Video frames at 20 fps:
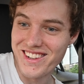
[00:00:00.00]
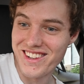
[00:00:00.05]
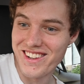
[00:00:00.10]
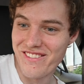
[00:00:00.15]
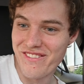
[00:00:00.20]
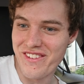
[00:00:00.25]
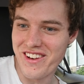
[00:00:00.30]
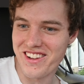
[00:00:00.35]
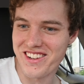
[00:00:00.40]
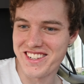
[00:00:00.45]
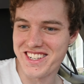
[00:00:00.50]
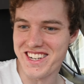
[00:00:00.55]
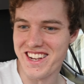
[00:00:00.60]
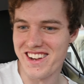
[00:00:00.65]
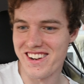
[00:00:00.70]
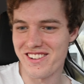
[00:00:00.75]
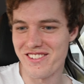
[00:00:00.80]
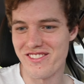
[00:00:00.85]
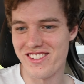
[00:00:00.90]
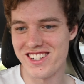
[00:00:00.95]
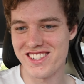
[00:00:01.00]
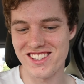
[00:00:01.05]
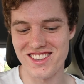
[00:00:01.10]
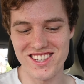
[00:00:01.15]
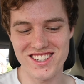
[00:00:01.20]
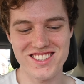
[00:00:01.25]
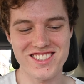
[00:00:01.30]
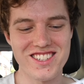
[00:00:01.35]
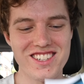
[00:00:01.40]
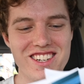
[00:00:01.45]
Fell down, almost
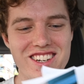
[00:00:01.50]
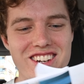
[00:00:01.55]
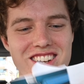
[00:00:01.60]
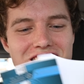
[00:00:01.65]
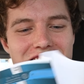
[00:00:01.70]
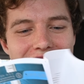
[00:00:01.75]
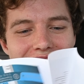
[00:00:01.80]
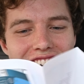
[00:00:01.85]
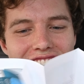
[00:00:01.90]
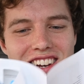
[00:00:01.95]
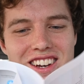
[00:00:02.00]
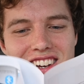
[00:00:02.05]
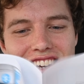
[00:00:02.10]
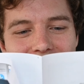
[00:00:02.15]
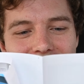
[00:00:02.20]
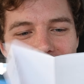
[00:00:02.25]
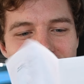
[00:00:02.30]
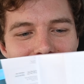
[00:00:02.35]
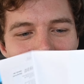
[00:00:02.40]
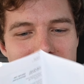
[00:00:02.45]
lost it. So